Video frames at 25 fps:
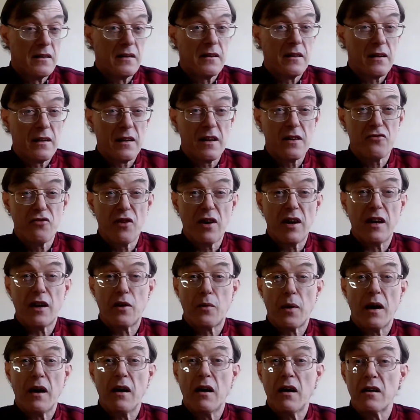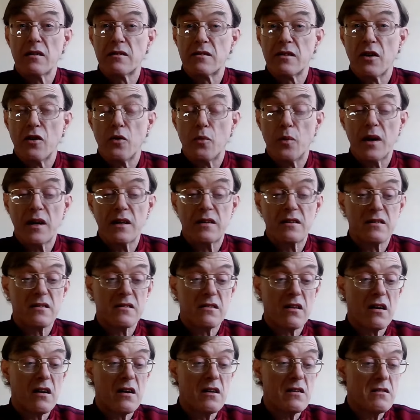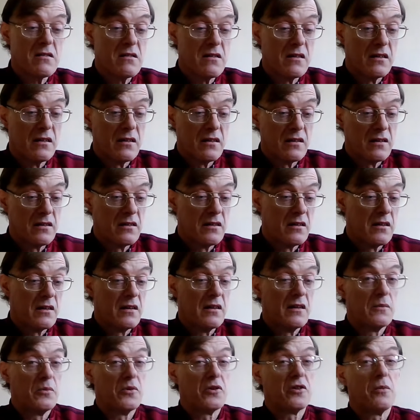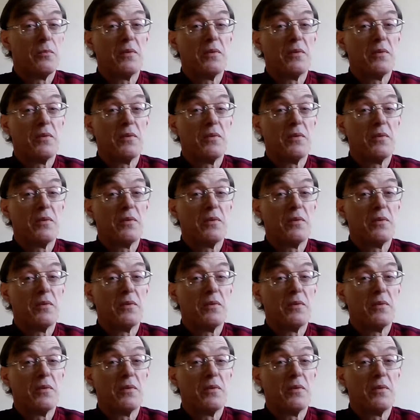it is really quite hard to know where to start. But the